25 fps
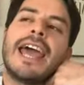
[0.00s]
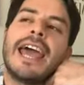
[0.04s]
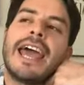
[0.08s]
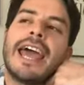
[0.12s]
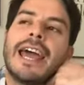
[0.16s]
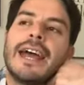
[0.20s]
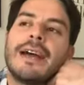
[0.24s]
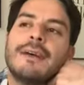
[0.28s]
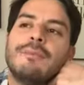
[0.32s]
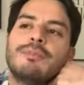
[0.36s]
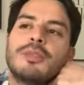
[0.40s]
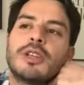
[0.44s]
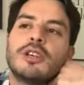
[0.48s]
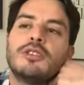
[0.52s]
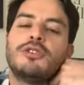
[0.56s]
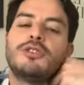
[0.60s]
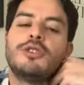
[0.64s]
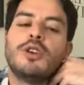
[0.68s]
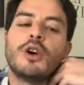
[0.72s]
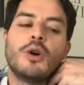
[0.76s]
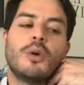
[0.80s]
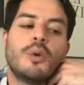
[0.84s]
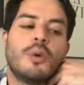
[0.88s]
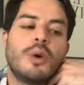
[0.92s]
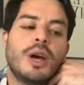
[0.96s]
And
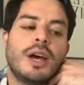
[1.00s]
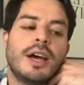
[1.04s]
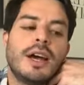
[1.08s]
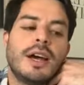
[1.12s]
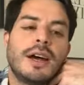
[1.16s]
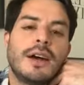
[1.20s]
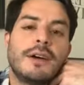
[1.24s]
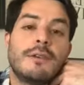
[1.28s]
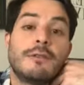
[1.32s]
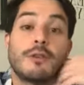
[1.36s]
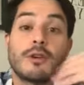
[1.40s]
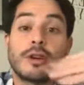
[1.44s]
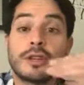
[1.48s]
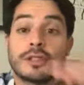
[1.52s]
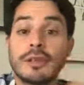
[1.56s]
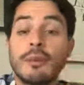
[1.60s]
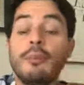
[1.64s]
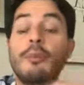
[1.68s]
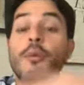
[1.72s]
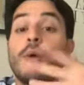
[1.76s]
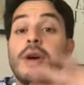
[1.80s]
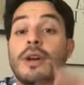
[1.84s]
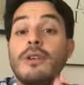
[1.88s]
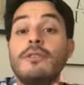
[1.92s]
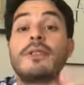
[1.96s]
so, for
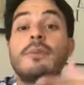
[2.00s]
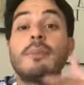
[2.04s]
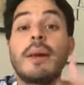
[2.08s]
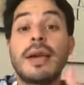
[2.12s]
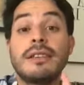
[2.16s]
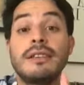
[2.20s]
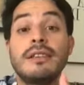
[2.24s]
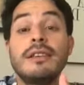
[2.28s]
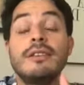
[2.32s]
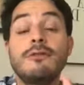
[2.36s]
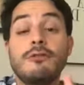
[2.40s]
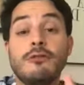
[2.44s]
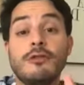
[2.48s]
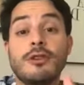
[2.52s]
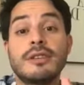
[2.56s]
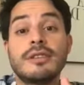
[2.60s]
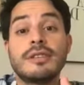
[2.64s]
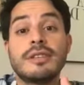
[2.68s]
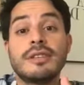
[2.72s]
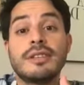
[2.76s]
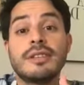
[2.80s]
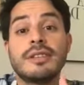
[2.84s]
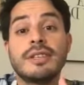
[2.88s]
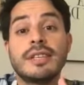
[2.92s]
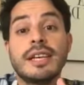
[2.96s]
example, one of the main
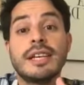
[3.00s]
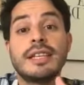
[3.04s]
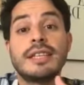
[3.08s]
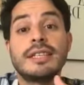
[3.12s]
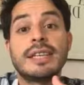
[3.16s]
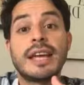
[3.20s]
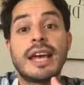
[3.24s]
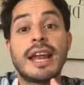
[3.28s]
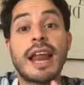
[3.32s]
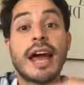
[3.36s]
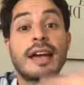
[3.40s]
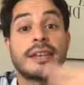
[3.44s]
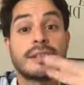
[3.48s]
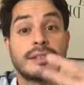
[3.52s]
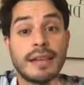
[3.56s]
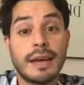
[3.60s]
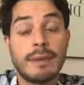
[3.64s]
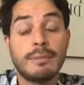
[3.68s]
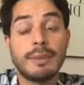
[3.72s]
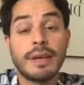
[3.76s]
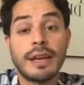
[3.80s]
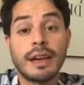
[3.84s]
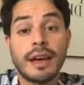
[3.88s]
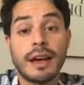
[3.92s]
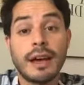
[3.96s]
differences is that
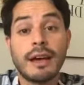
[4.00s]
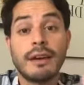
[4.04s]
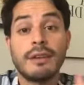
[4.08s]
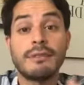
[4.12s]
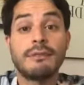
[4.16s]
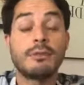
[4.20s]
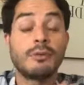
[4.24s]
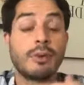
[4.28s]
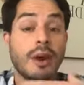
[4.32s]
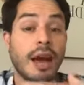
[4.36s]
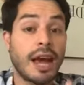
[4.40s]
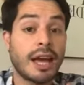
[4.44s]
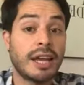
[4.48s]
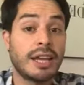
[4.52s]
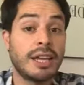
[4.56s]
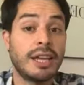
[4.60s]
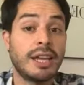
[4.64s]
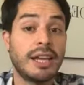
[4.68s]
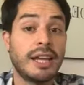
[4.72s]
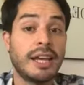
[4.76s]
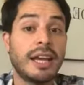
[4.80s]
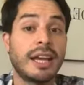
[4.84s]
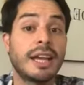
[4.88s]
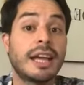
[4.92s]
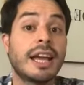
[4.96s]
Assamica
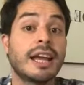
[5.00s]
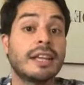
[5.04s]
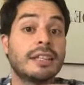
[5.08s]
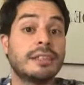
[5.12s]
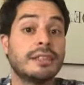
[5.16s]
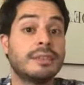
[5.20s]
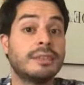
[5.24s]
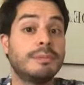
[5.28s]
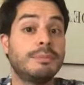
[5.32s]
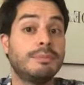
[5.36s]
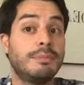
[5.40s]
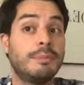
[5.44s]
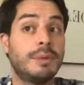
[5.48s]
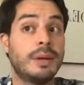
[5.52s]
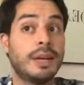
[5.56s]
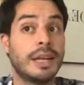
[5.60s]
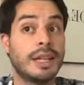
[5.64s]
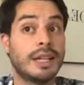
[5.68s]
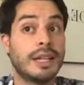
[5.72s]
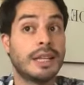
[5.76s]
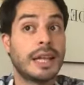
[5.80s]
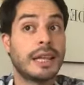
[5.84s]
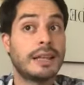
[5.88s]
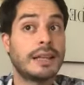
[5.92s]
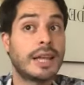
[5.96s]
variety,
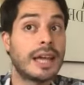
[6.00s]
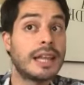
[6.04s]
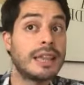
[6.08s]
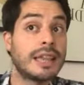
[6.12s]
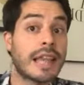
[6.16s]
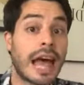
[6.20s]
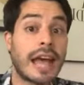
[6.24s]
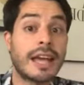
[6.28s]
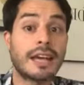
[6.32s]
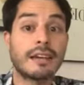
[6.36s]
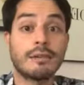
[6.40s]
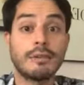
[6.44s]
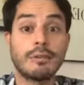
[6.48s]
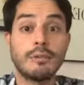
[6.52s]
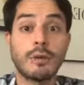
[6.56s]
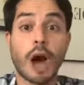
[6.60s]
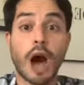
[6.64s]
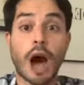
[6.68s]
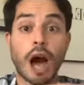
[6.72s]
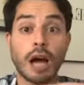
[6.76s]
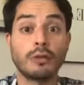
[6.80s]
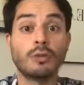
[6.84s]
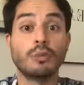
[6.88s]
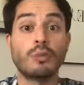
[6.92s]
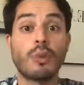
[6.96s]
they like
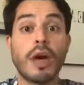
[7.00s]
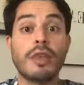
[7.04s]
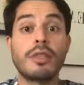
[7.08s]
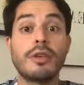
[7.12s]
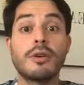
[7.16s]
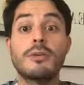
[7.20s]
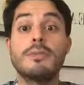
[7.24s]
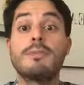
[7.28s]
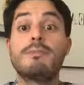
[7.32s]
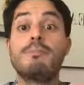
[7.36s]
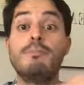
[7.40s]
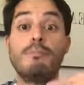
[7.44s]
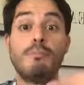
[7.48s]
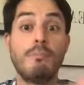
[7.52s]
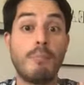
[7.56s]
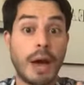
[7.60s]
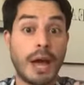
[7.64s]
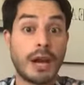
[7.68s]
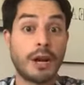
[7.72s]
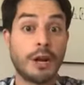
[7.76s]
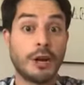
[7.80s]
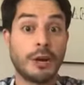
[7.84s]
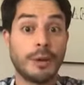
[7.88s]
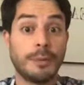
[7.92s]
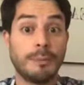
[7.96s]
hot weather
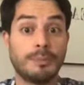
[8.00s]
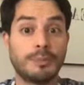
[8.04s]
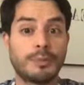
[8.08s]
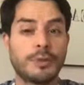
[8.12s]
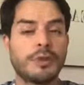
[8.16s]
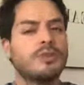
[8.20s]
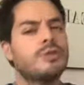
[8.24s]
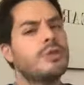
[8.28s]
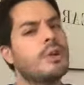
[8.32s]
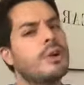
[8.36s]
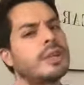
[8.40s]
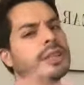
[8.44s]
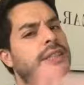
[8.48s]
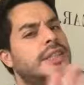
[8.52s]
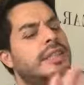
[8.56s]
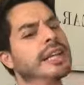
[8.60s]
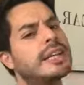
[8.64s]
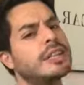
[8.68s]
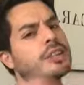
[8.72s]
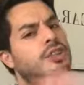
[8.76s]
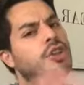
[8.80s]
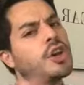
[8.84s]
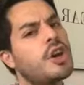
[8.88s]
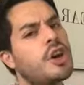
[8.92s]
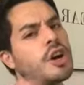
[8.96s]
better. So
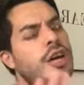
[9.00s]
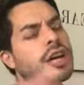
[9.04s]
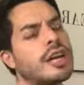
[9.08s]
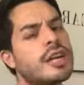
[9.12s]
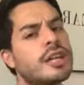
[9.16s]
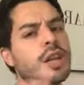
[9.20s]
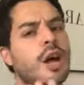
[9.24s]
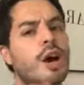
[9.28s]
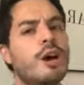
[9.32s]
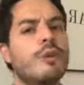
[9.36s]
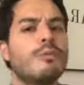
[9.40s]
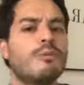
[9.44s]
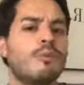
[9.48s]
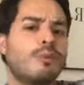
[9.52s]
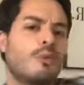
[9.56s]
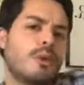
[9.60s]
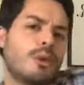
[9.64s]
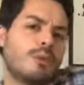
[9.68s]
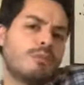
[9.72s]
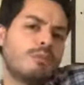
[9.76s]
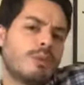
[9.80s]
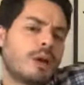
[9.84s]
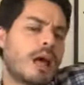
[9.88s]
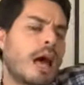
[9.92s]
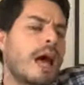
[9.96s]
they don't get
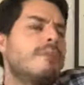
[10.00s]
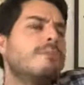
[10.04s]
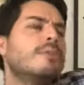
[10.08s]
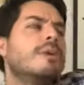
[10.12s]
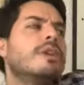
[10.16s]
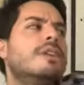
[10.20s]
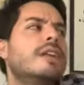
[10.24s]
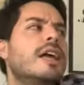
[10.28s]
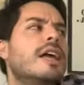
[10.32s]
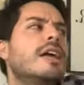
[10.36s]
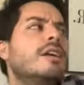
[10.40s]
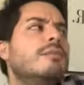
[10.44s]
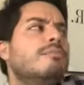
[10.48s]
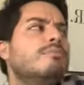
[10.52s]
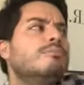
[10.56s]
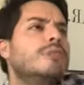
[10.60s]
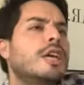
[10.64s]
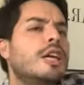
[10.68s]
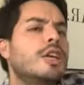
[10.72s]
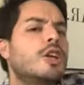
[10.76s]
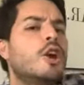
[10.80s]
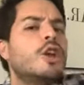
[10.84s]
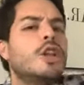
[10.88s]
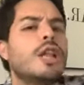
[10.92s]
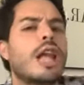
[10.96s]
along,
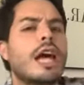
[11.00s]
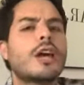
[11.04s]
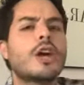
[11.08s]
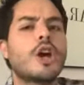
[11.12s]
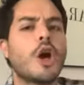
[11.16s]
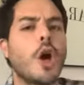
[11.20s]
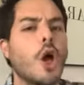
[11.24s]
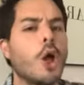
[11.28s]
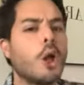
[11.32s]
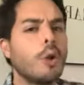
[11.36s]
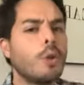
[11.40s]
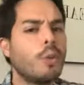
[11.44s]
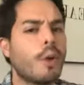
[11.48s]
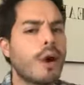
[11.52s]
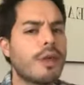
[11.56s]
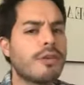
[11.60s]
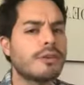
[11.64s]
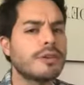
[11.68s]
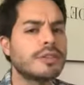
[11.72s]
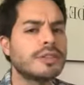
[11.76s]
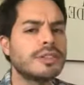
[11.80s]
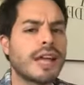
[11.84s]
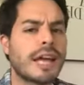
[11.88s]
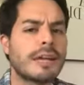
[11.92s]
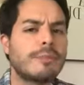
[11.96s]
they don't like cold
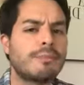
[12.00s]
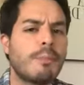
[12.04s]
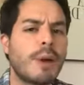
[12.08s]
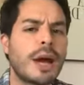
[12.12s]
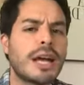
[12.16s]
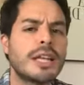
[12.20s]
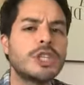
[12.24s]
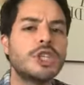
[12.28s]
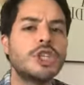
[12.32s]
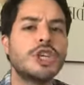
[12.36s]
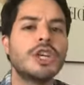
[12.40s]
weather that much.